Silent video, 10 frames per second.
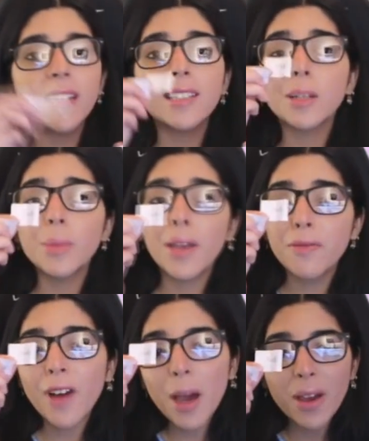It is going to be a
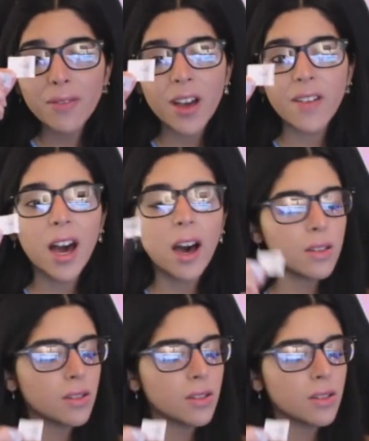5x5 house. You're